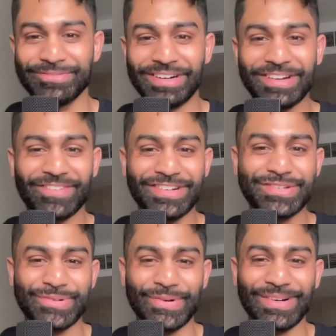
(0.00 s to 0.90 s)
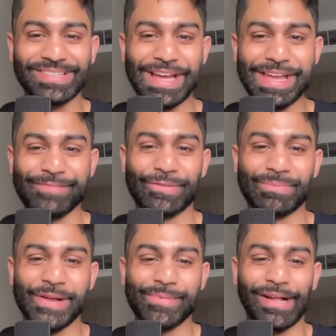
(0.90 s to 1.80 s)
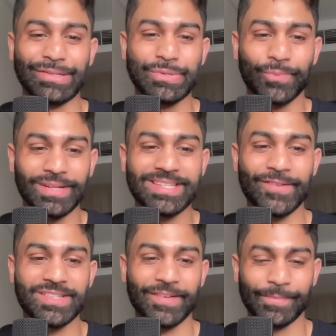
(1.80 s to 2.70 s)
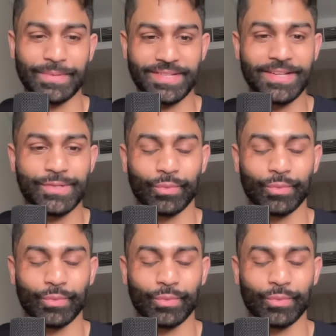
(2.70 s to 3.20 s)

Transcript: Very, very strong day for PayPal, two point seven seven percent.